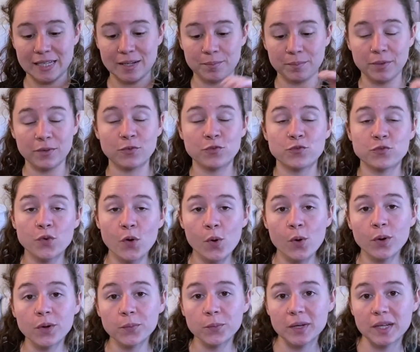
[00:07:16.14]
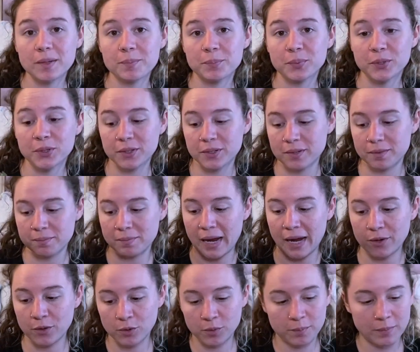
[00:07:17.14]
Before we put
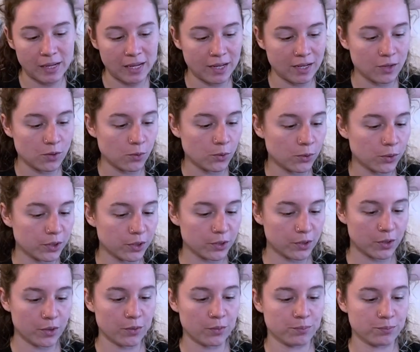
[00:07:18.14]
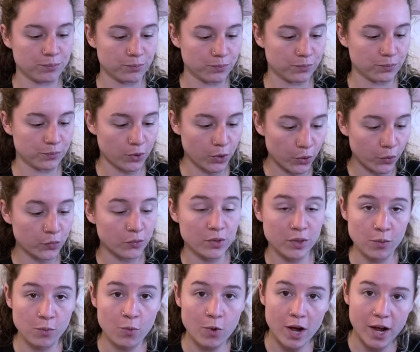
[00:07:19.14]
macrame cord over
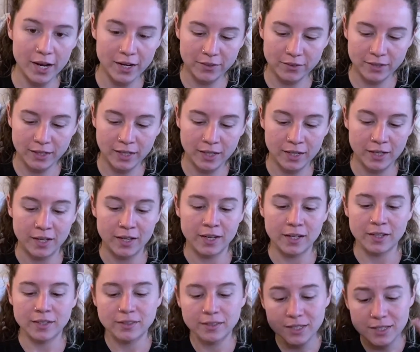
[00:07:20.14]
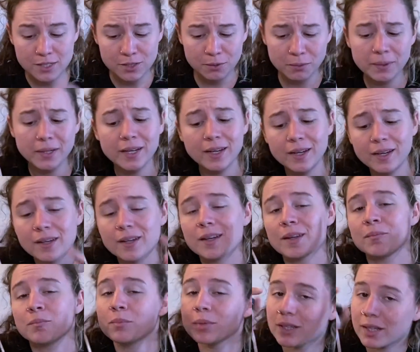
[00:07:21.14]
the wiring, let's go ahead
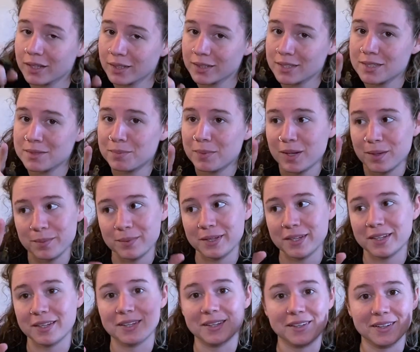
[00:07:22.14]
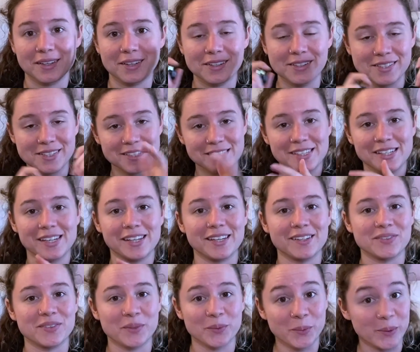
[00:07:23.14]
and plug this baby in and see
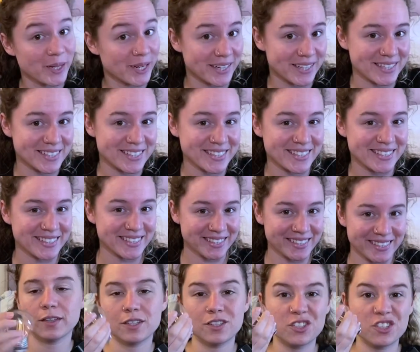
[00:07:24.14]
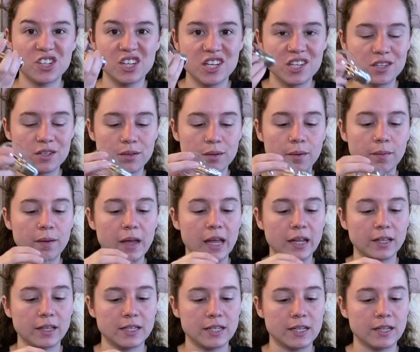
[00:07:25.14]
if it works. This is just a
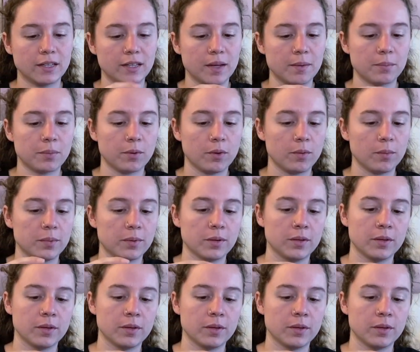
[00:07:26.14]
LED light bulb.